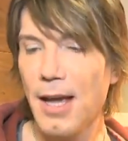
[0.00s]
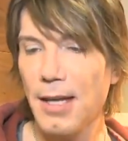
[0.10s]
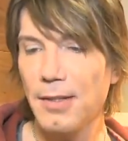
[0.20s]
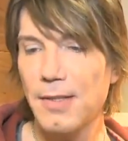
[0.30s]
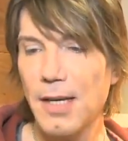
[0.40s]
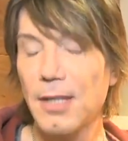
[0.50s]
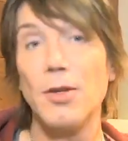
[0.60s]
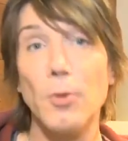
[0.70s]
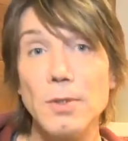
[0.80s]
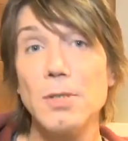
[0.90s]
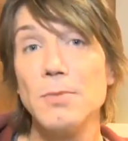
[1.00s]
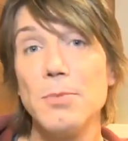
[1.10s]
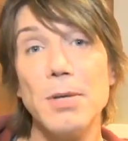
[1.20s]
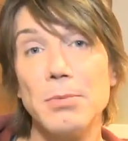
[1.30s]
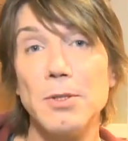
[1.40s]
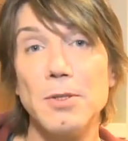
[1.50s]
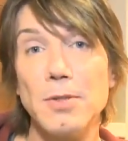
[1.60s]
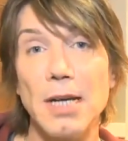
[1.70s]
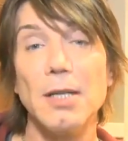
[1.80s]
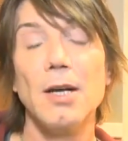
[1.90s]
And uh, no one seems to be able to
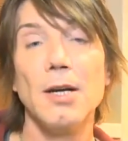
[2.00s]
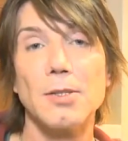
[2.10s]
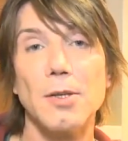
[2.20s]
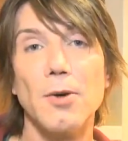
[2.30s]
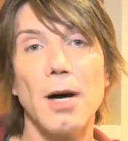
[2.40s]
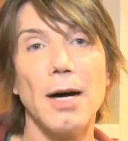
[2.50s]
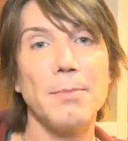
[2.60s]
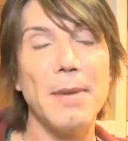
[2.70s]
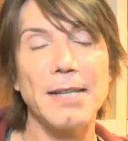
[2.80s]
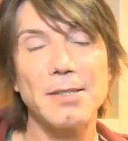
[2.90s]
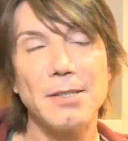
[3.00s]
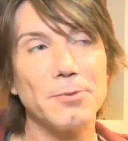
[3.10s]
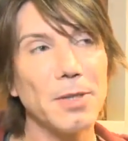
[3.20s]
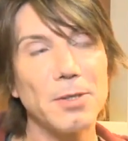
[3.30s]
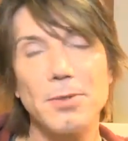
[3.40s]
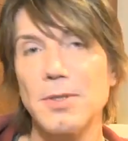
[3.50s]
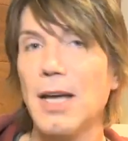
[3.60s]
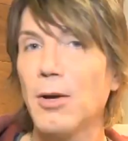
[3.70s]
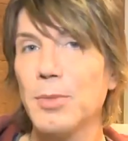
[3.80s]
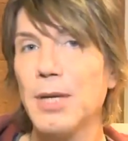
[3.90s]
do that, so I'm asking Rachel to
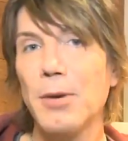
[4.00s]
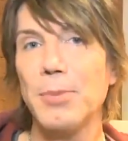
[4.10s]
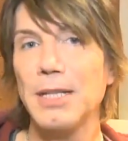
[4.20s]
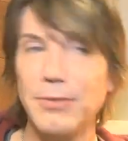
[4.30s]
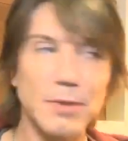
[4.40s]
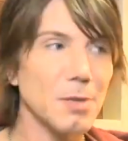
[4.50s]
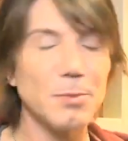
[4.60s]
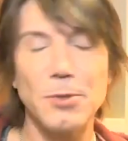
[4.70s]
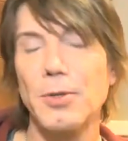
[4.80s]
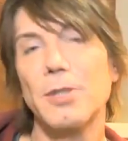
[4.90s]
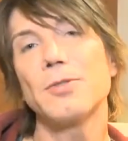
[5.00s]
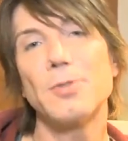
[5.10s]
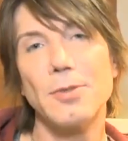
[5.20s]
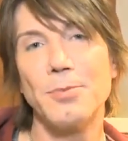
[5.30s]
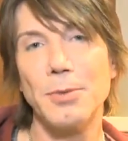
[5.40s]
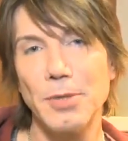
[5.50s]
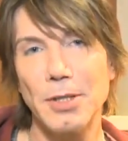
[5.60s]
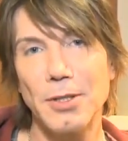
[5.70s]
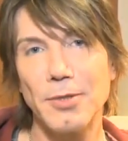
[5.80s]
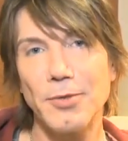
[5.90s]
help me out by giving some instructions to the people
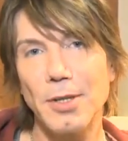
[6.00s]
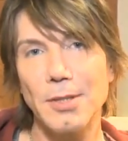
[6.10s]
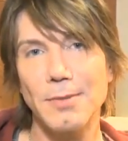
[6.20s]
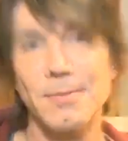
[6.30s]
that cook for us.